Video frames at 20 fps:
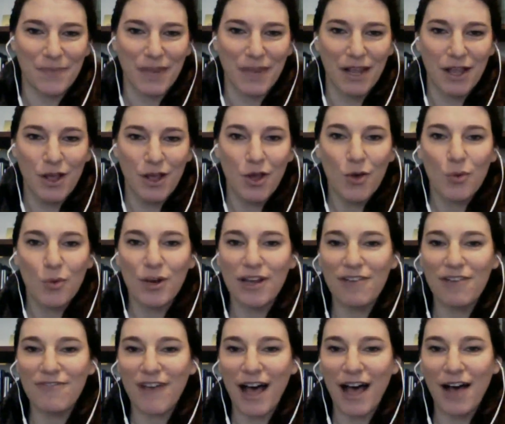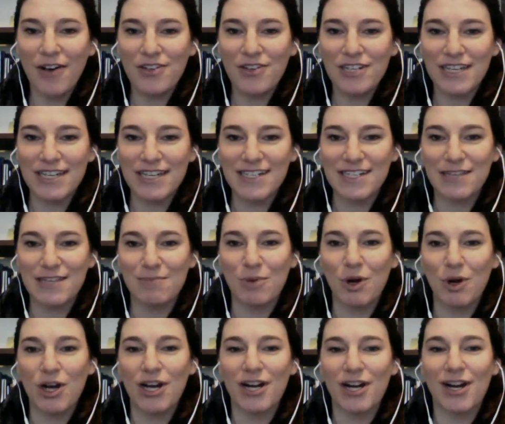What I found is the
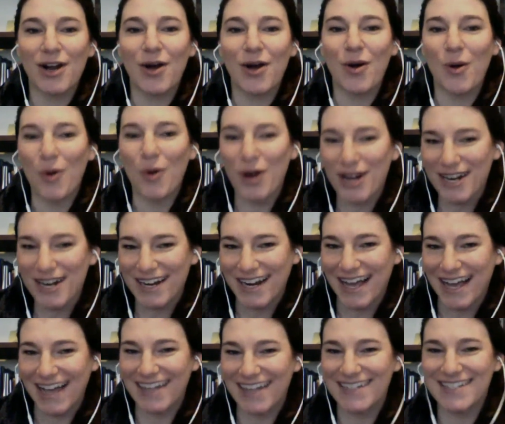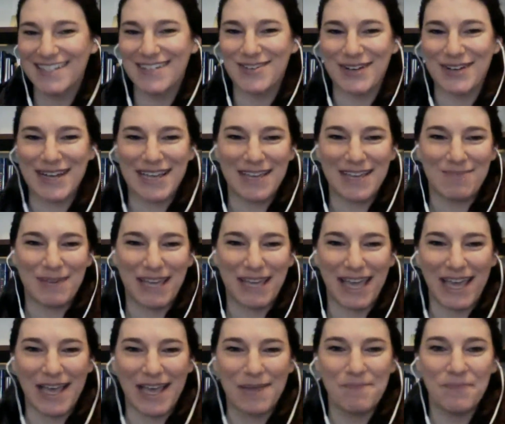more organized Reiki
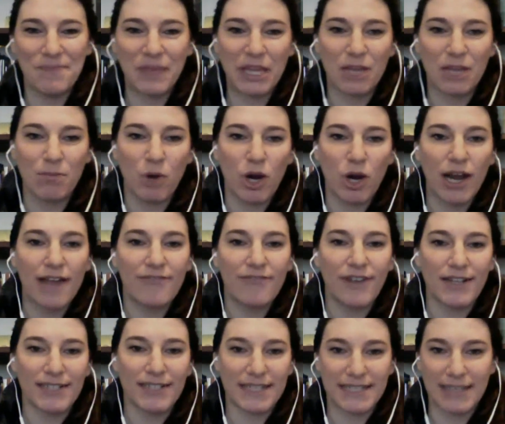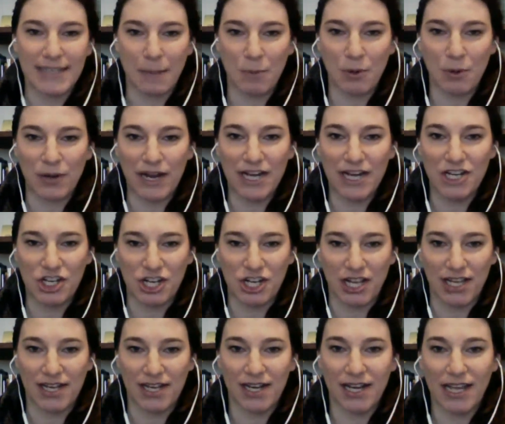became, the more I felt a
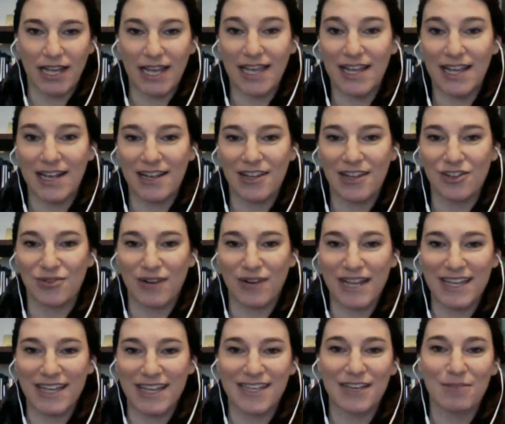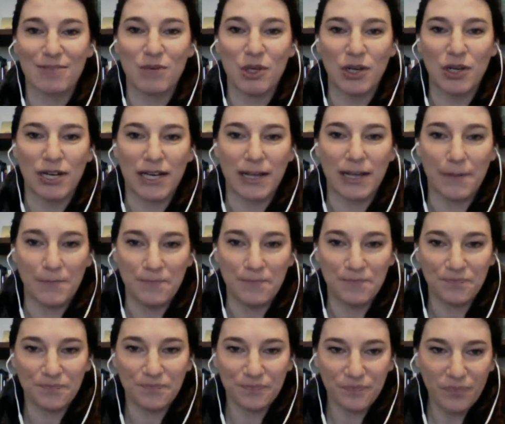separation in the Reiki community.
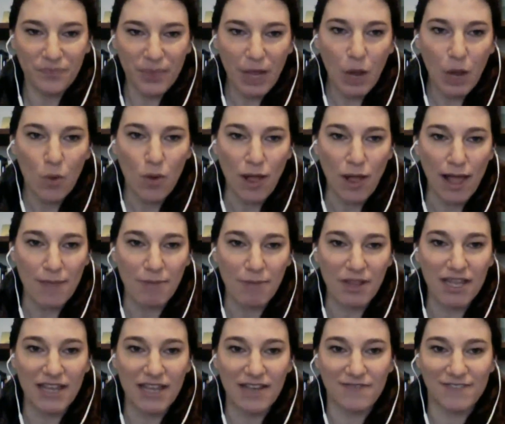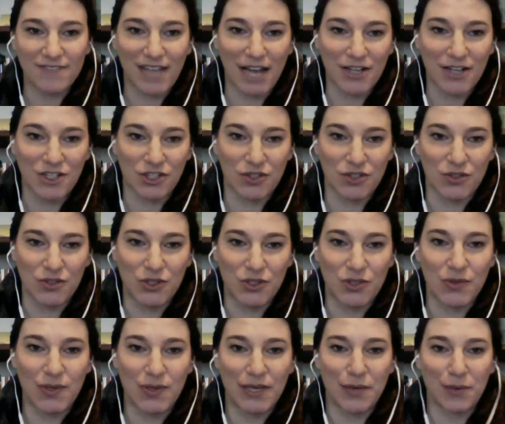Well, I believe Dr.
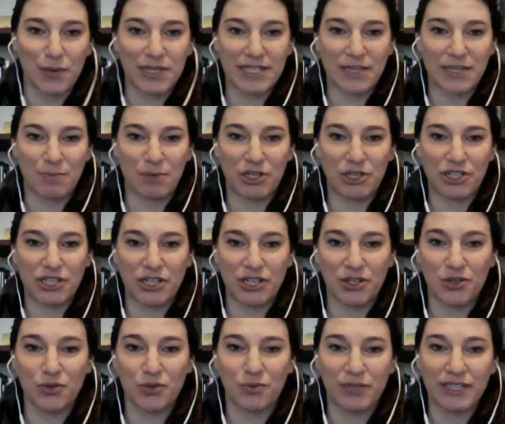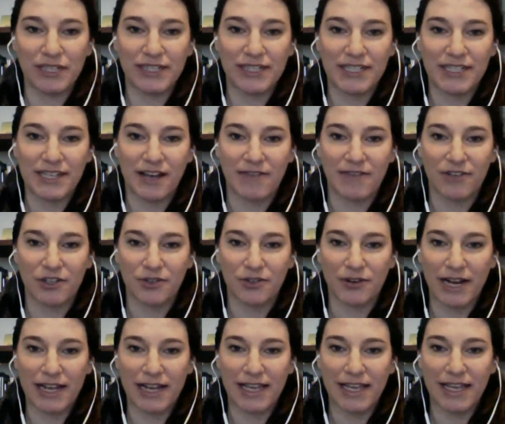Usui was the person who rediscovered
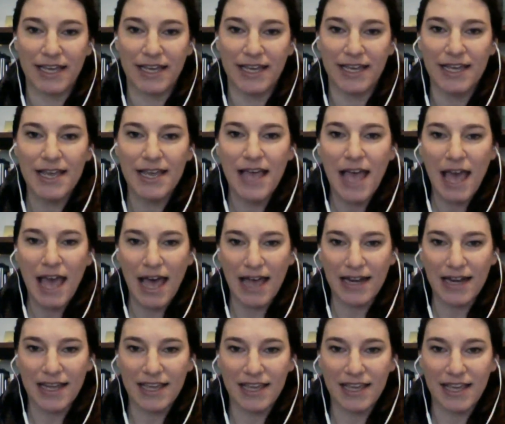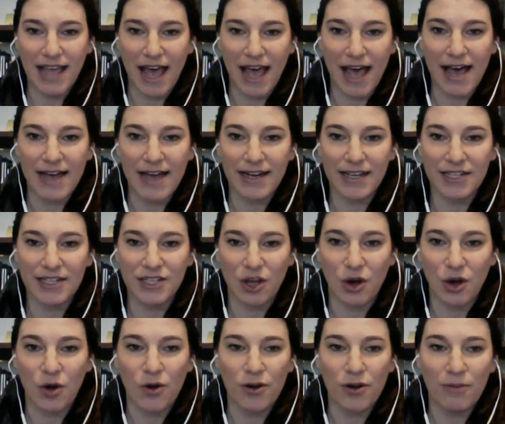Reiki, and he had his
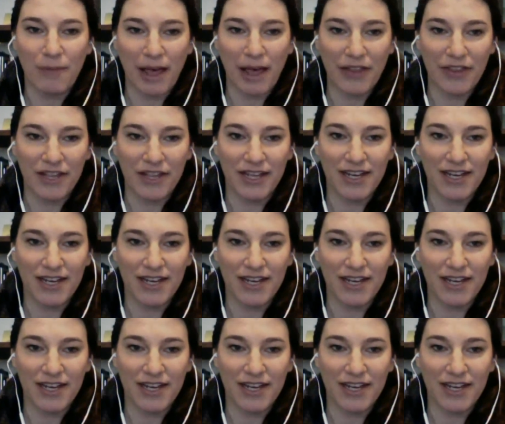own method.